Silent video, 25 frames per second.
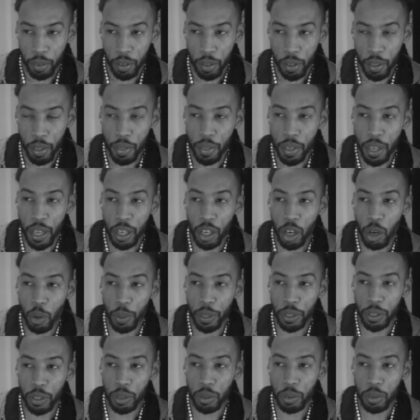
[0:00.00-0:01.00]
they're going
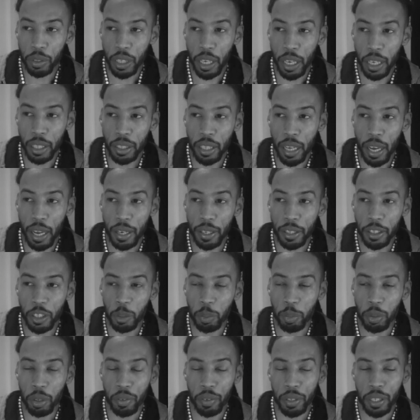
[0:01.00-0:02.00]
to take that
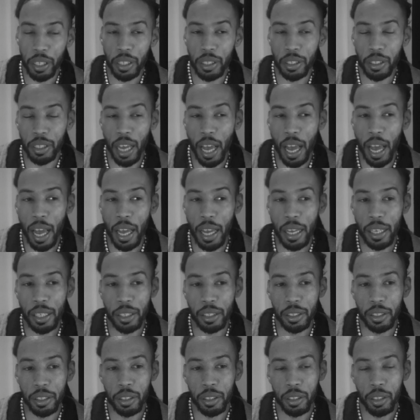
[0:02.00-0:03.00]
experience
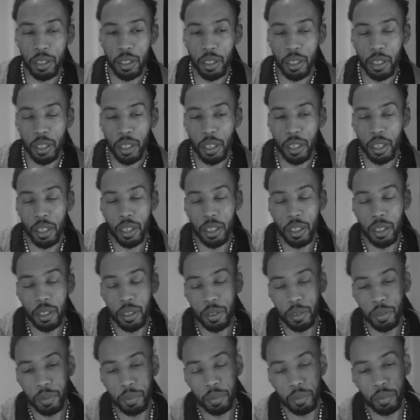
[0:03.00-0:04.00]
as
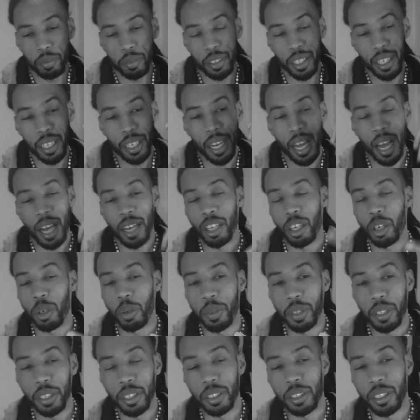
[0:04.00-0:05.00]
they're not
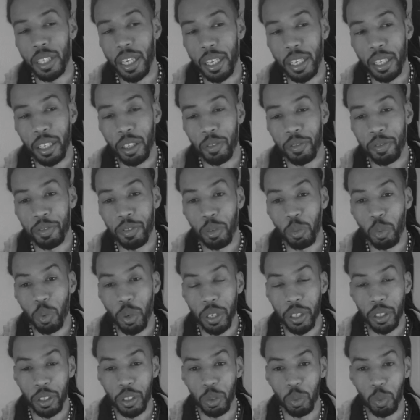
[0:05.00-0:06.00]
going to take it for what
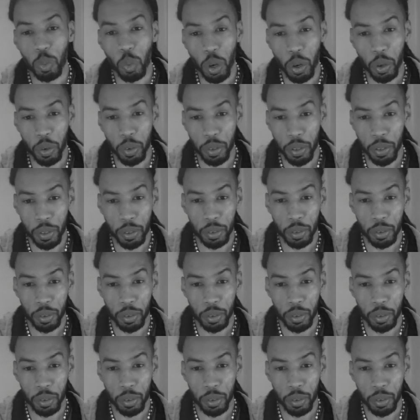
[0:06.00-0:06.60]
it's worth.